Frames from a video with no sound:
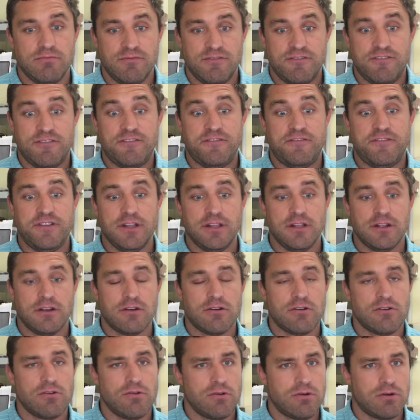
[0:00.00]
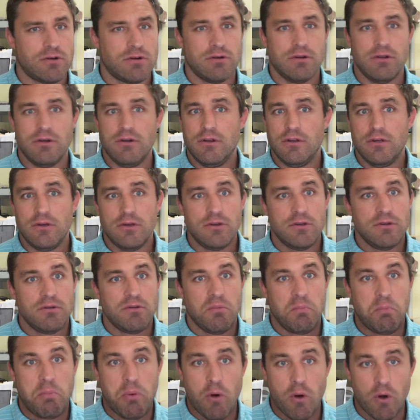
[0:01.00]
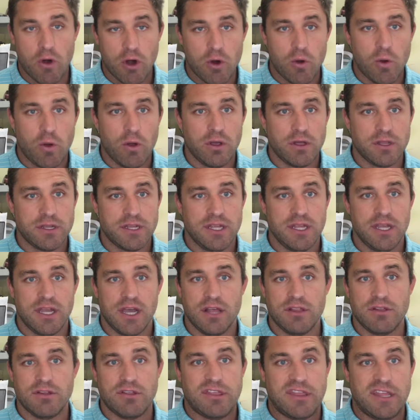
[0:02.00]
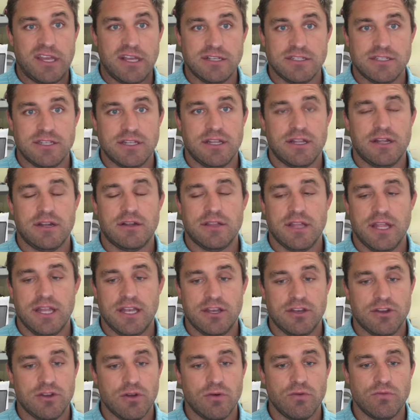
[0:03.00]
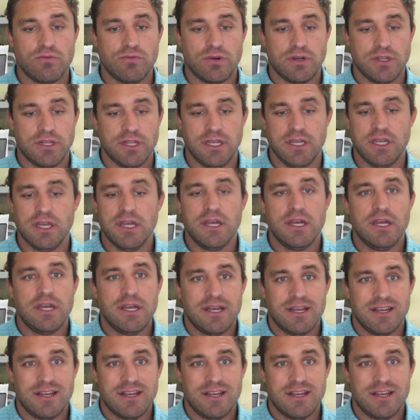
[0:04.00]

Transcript: filler or poor quality, other things in there that don't really